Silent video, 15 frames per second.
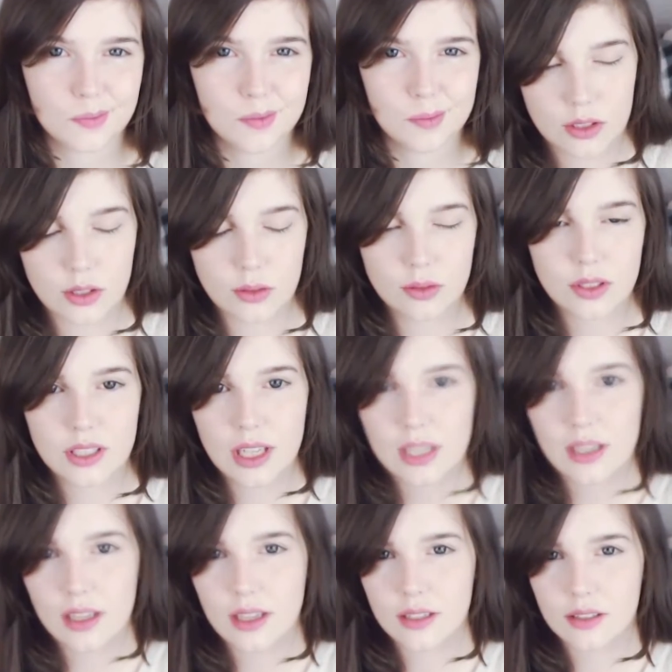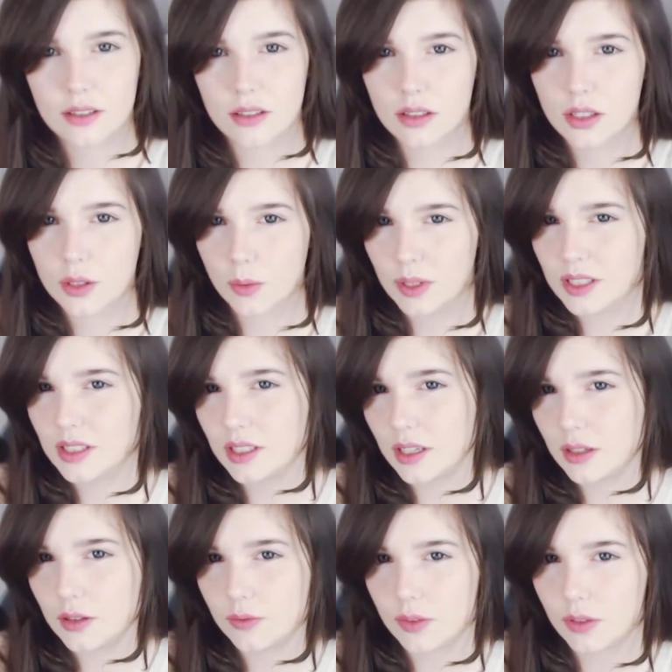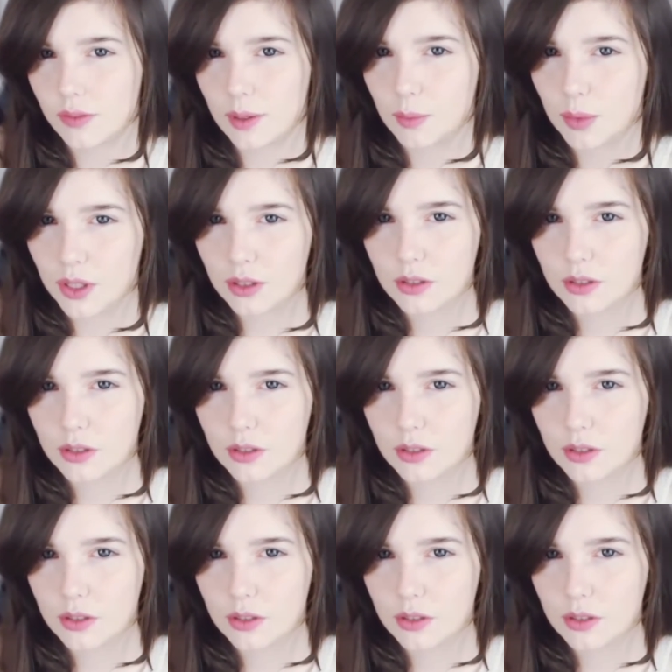so today is the 20th of November.